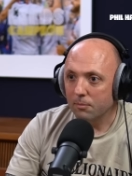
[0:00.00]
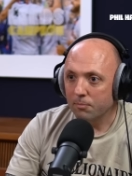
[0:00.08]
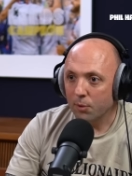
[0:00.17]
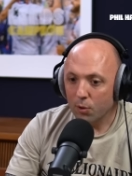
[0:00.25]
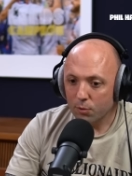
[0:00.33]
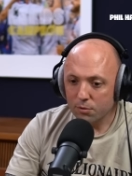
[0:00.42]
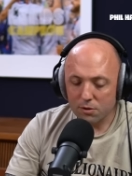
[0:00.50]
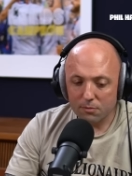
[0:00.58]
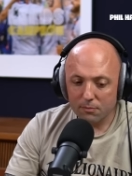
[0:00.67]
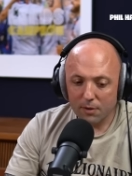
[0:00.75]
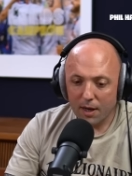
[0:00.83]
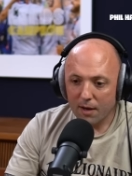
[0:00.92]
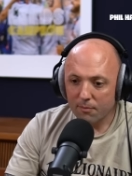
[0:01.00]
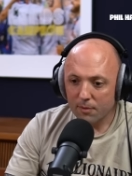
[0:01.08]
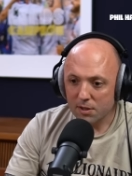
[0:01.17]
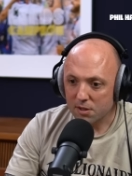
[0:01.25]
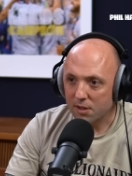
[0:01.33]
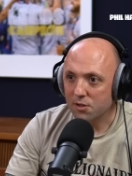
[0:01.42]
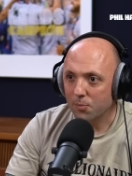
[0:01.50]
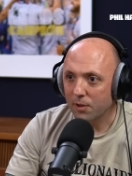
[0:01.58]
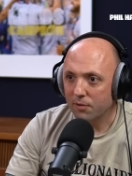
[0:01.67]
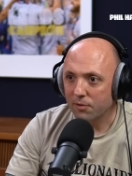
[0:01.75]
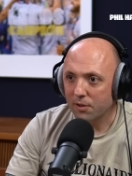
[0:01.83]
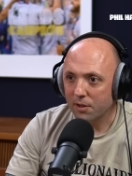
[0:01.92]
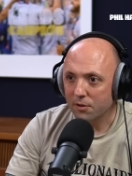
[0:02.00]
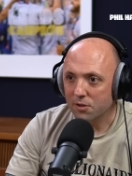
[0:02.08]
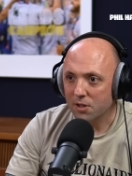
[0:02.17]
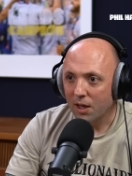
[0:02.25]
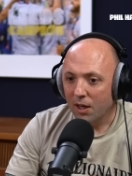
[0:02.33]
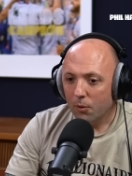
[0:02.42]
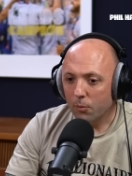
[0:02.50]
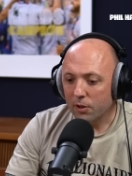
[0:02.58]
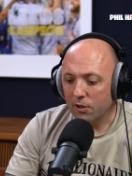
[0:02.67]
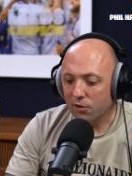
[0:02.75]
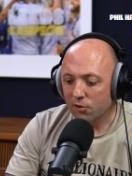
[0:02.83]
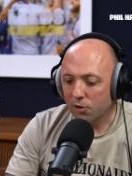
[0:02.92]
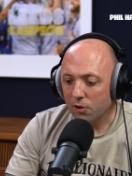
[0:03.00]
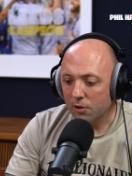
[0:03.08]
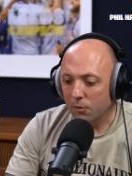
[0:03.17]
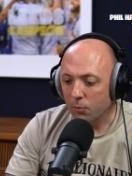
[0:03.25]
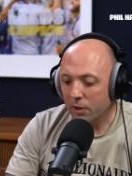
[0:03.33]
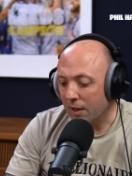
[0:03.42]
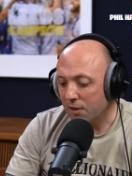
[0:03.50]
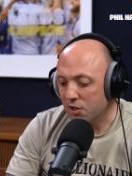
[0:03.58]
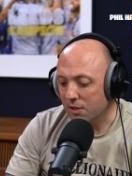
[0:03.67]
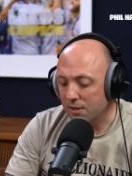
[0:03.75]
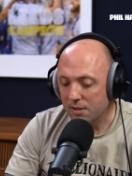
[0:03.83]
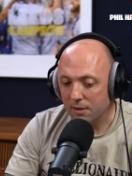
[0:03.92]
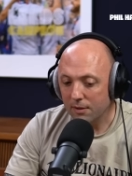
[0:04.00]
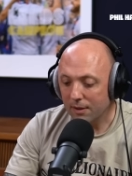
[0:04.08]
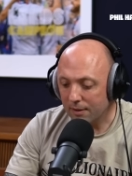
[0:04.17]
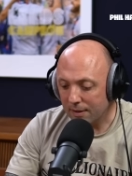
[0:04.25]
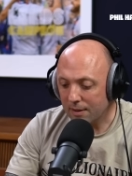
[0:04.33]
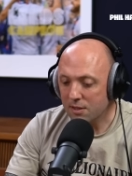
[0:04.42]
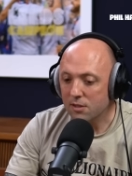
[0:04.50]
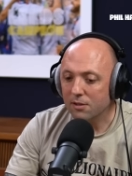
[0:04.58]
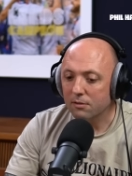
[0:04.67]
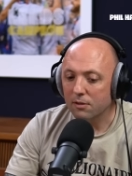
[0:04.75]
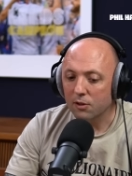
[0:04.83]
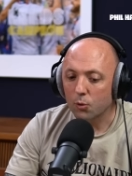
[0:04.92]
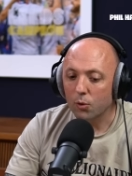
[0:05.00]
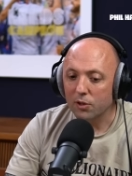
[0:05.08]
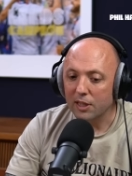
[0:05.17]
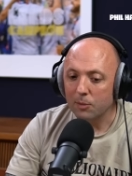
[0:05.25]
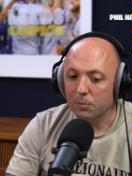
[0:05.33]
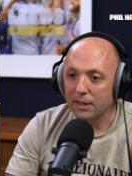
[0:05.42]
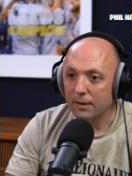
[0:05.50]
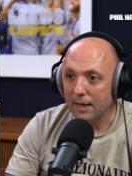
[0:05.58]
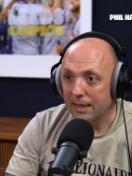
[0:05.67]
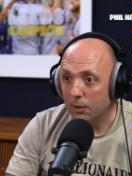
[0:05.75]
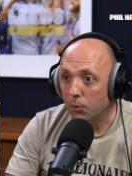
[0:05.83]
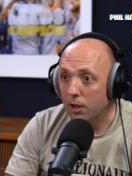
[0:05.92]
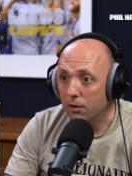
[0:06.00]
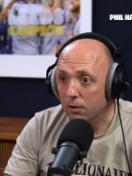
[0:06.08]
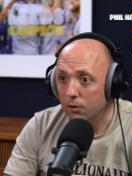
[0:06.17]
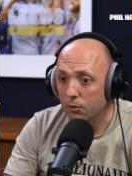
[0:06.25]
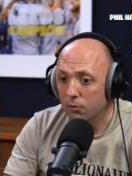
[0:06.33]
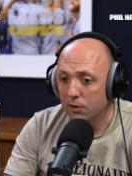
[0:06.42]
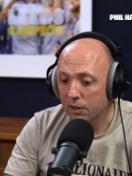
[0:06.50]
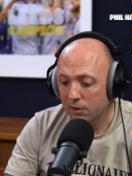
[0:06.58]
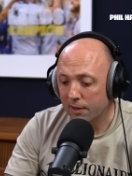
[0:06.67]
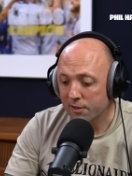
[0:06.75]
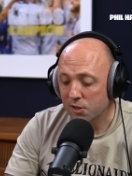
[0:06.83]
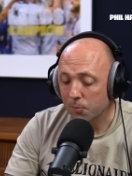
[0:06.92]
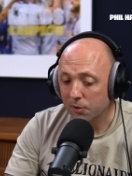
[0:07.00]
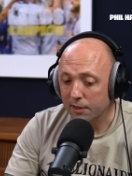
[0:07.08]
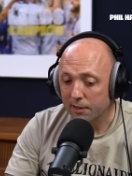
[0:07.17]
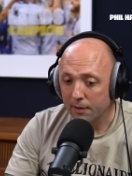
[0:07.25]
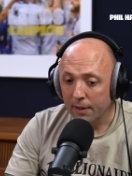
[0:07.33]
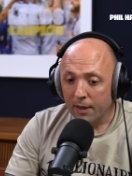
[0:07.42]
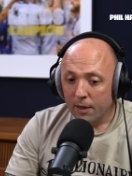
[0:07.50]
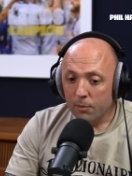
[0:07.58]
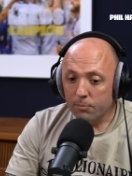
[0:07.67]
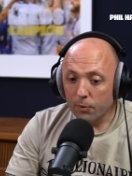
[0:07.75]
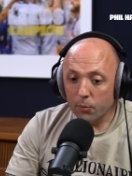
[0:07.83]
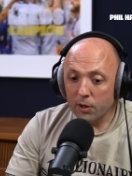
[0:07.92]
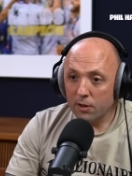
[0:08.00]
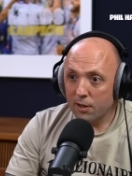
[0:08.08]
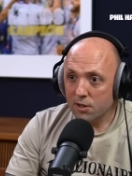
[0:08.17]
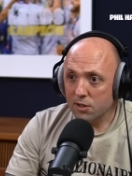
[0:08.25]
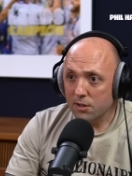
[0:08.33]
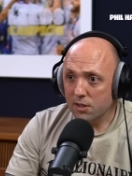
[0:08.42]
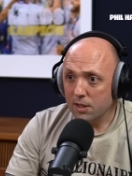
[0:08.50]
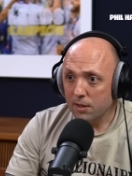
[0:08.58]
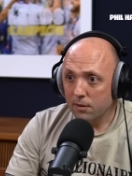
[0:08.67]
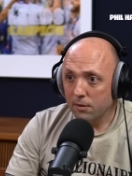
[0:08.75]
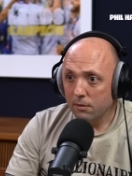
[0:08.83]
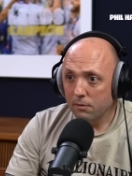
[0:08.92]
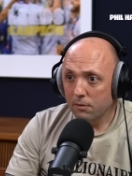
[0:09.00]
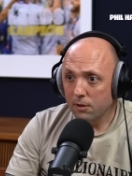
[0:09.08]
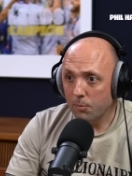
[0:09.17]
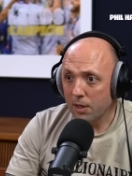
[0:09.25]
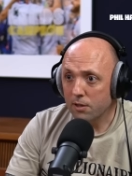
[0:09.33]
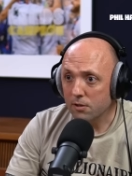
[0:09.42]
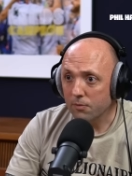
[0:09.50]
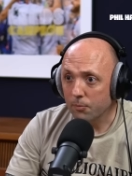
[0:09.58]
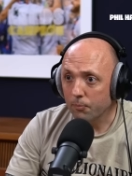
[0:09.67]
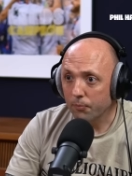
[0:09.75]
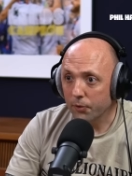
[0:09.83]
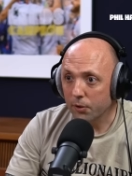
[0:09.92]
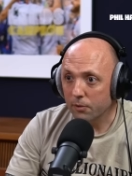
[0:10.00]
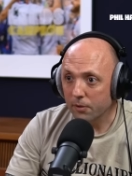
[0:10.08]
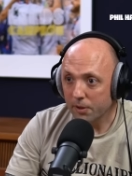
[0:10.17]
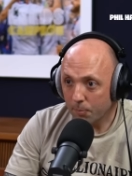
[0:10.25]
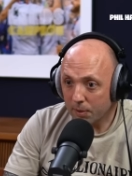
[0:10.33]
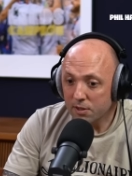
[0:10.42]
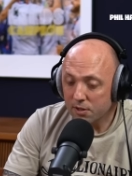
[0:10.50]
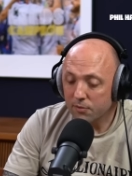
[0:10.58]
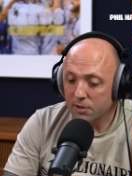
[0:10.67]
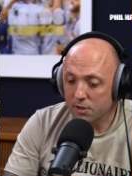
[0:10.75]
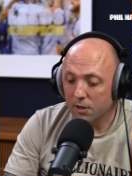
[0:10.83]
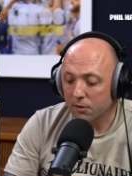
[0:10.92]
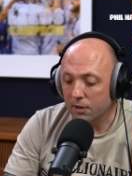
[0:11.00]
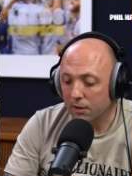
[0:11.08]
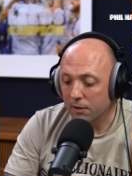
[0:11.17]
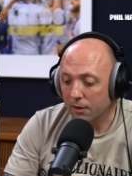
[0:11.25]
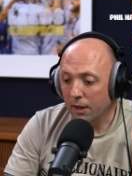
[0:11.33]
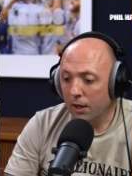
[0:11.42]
balls, assists, whatever else, where you thought this is a quality player anyway, really classy player, but we're actually seeing the best of him. The best of his career